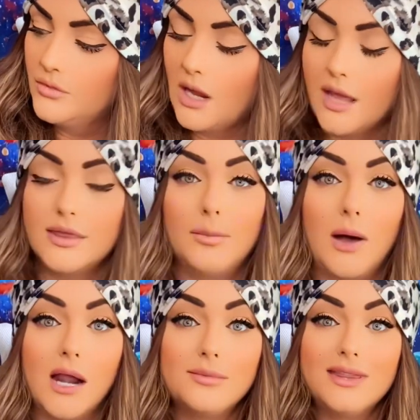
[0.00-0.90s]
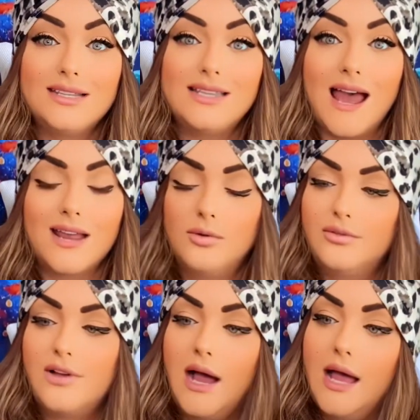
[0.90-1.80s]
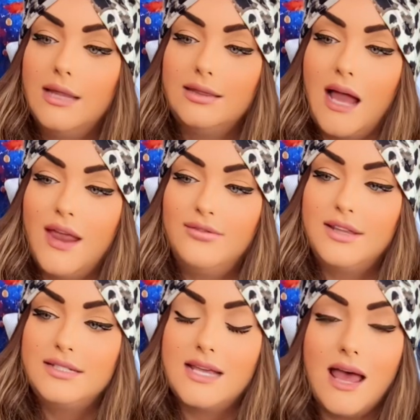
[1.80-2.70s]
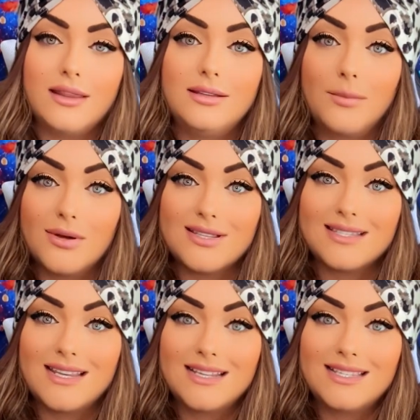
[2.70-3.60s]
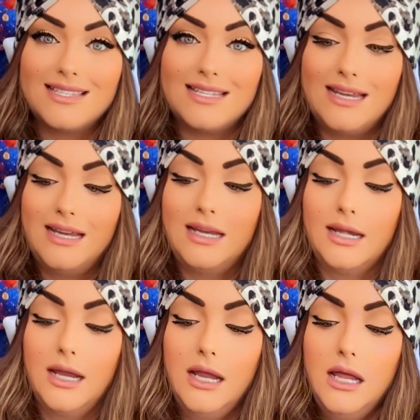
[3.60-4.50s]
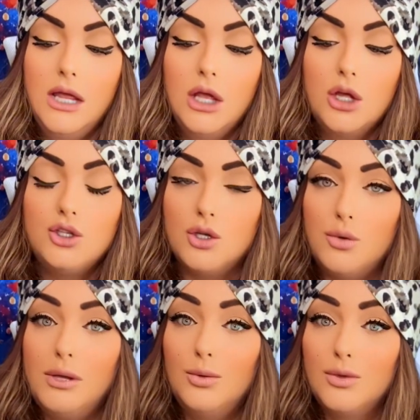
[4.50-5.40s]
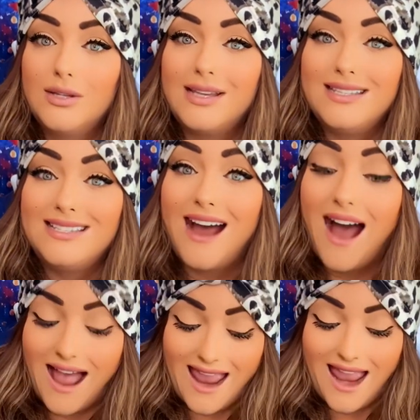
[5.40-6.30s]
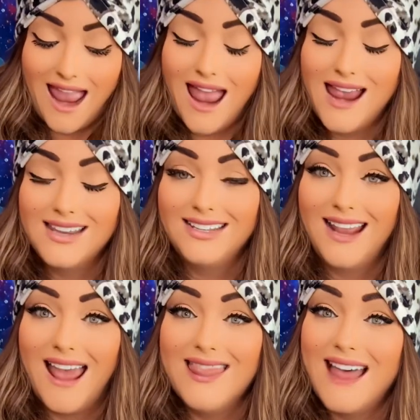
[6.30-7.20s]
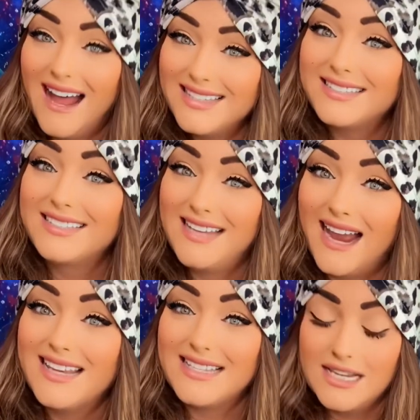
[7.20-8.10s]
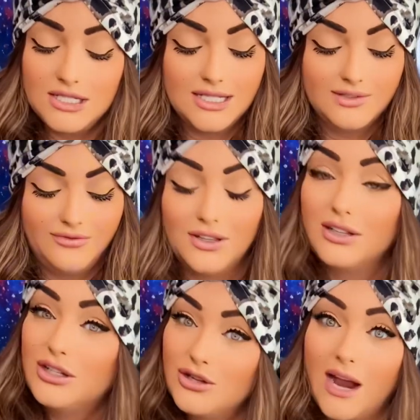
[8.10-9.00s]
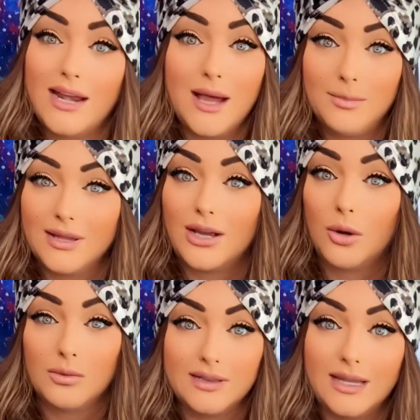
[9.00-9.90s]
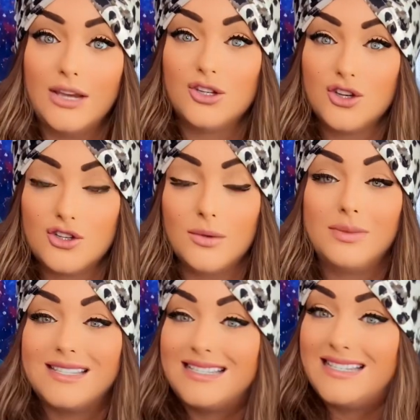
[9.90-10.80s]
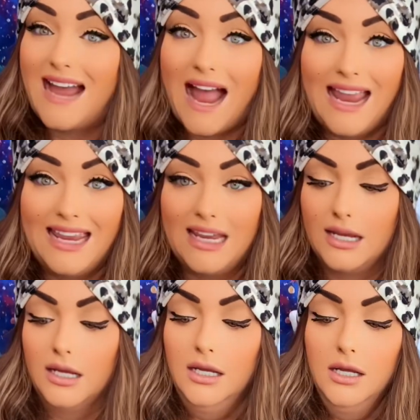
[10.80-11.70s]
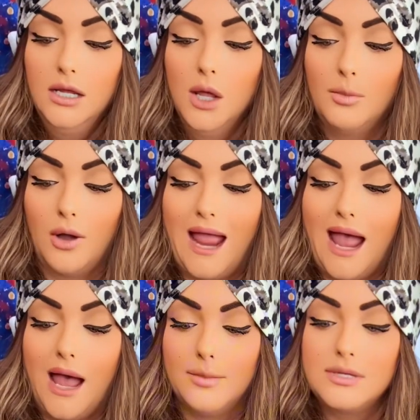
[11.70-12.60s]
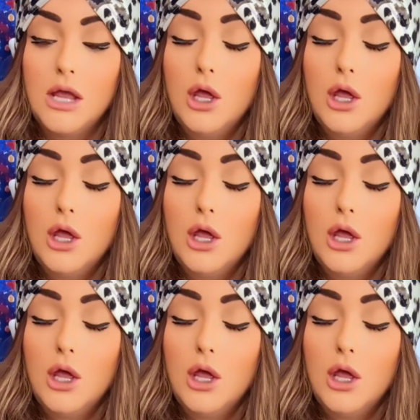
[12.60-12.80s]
At the bottom of the deck, we've got life and death, number 16. Do we really die? And that ties into feeling dried up, like a relationship is dying, perhaps.